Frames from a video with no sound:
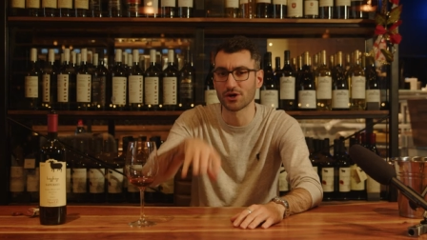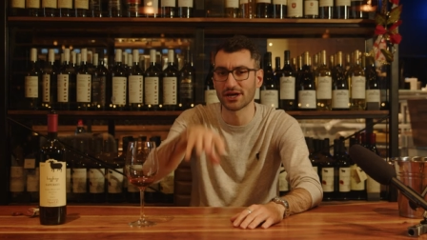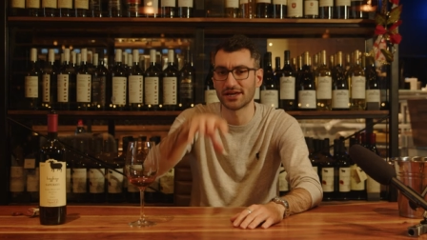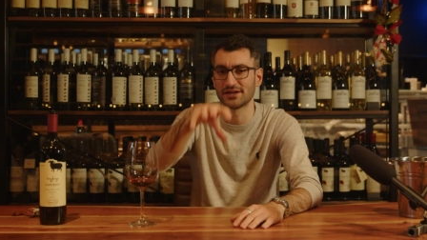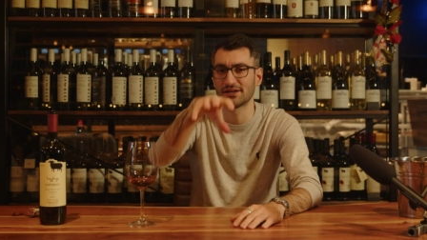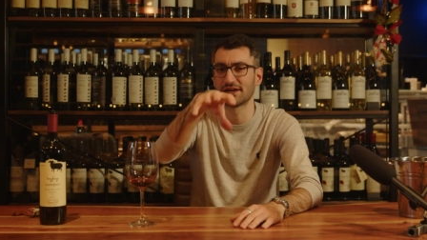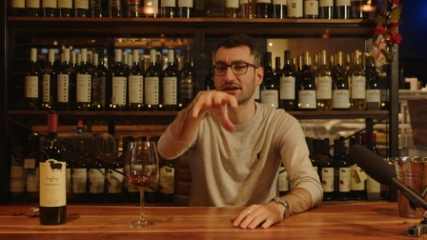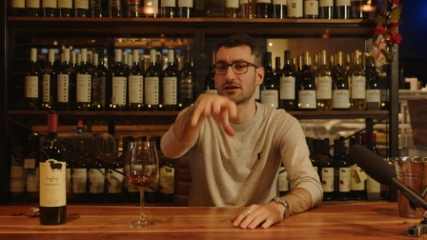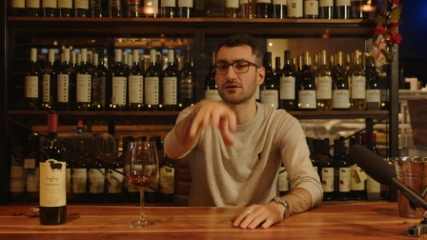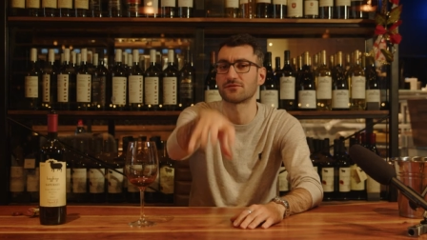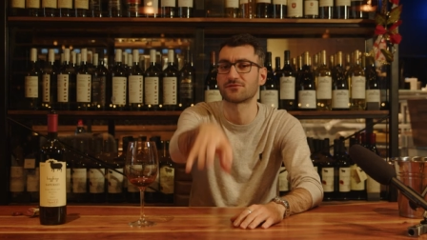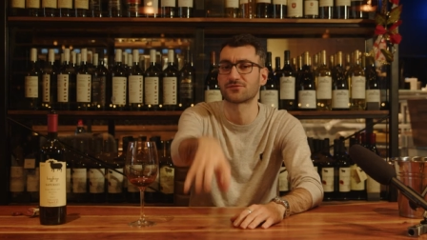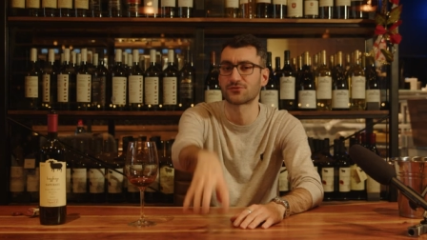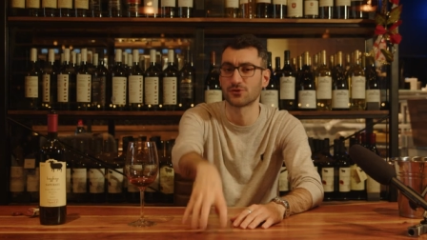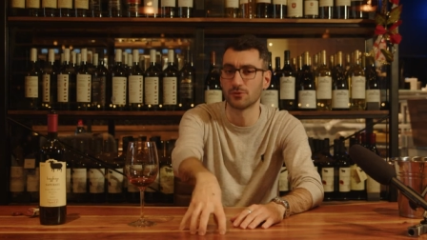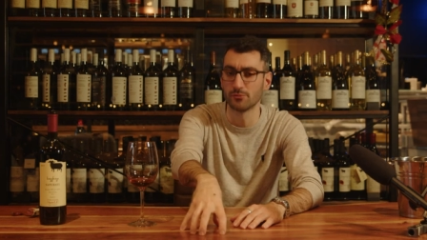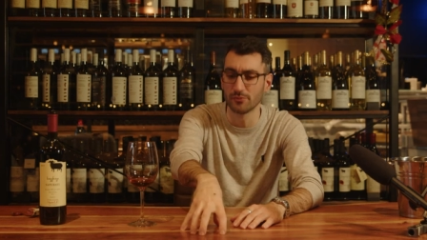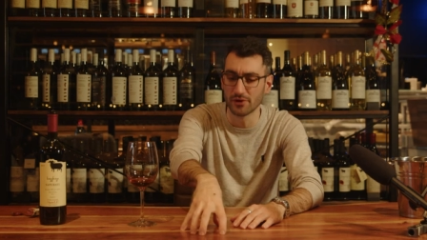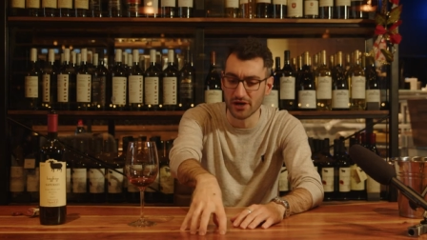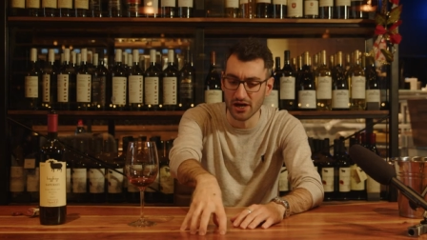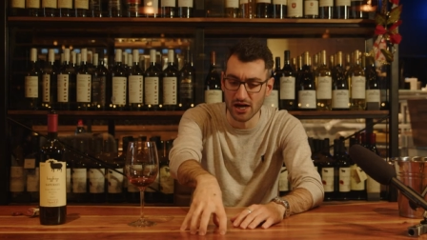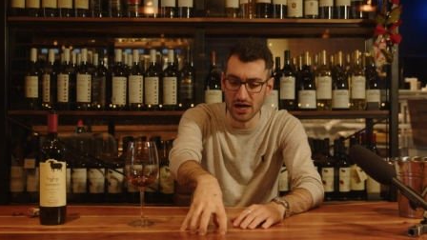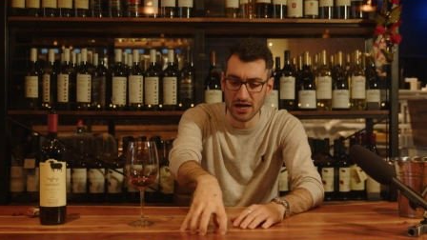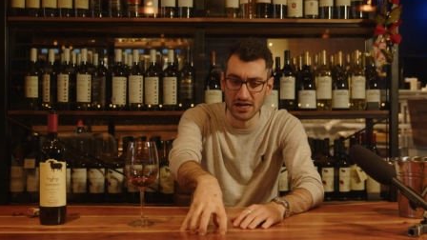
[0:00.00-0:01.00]
and are from
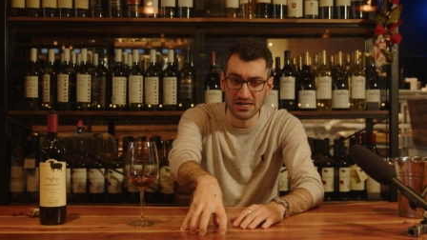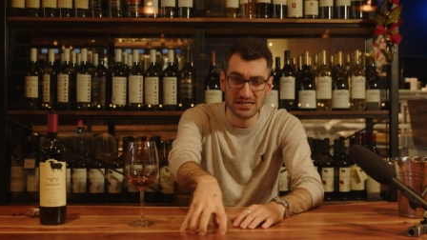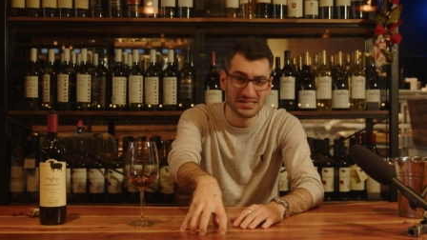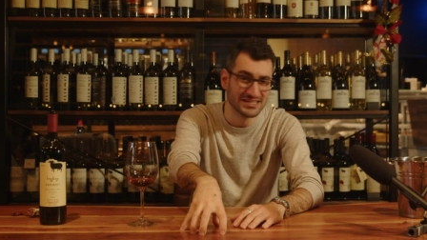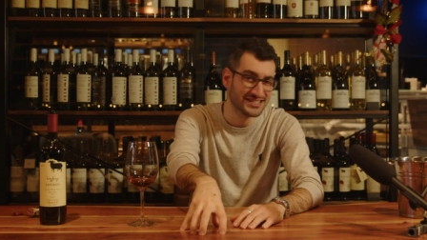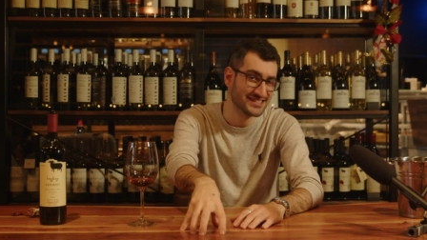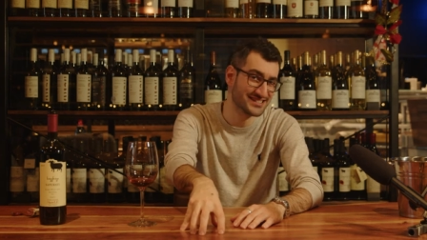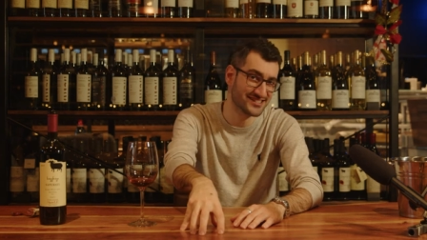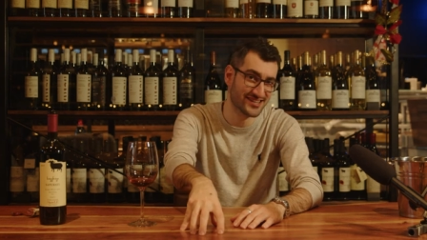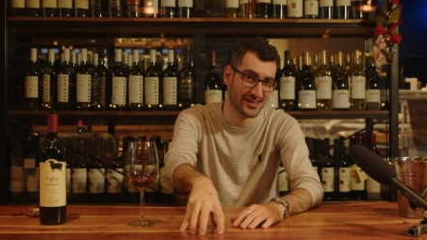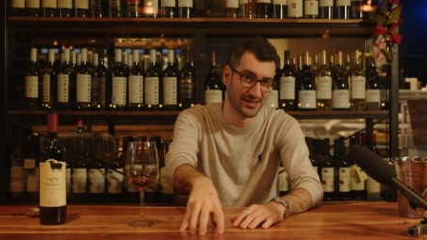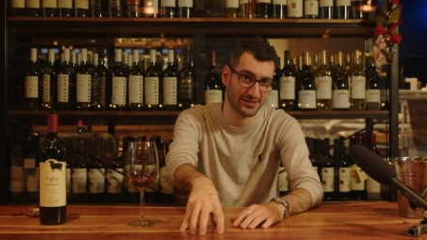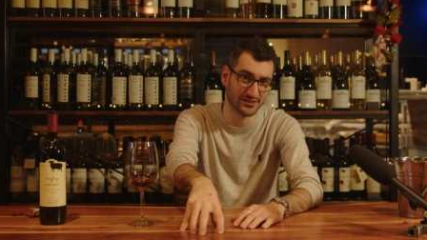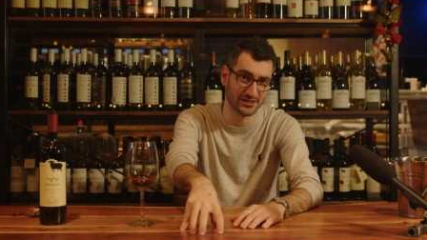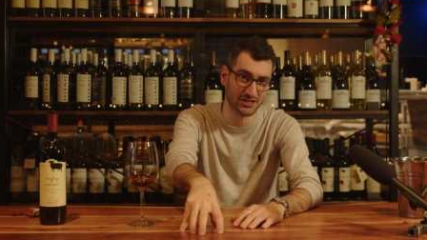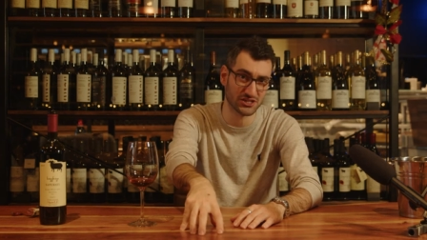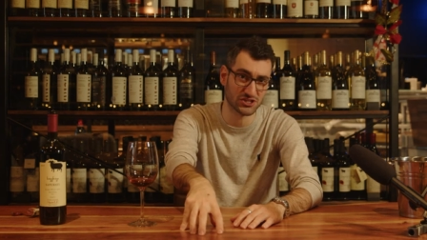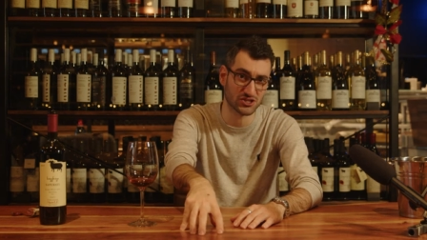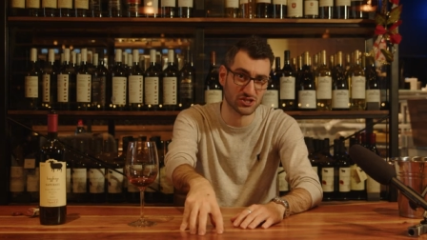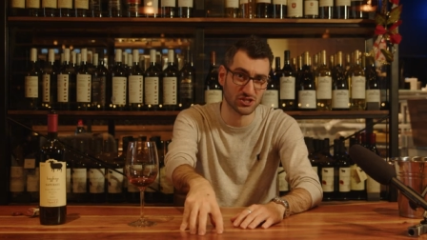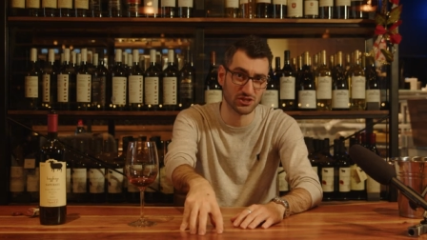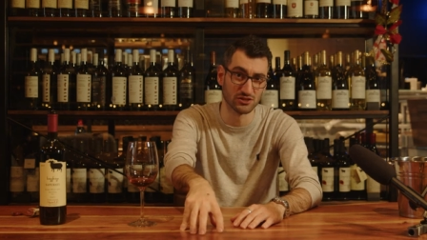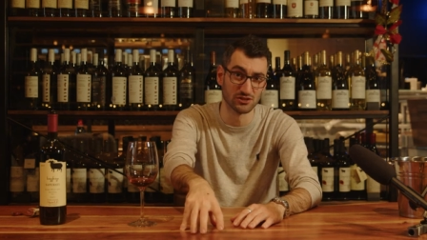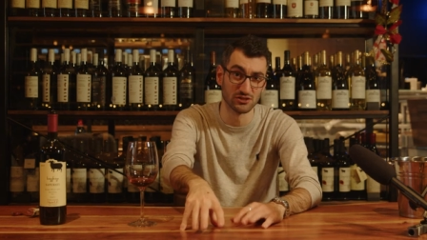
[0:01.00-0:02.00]
uh, stainless
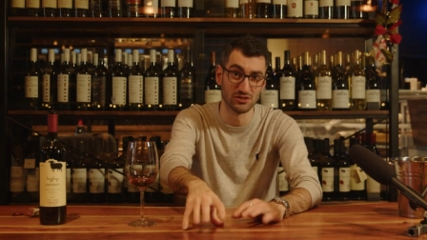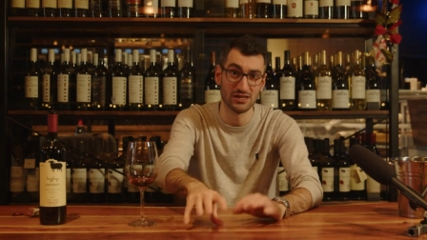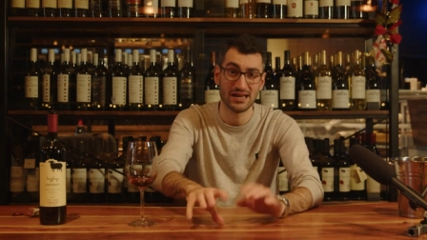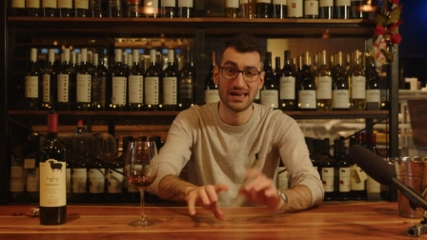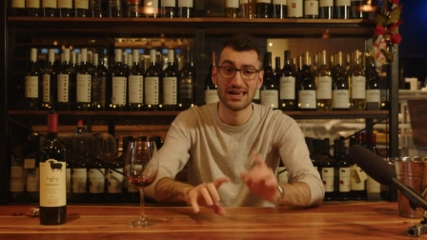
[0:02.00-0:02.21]
steel.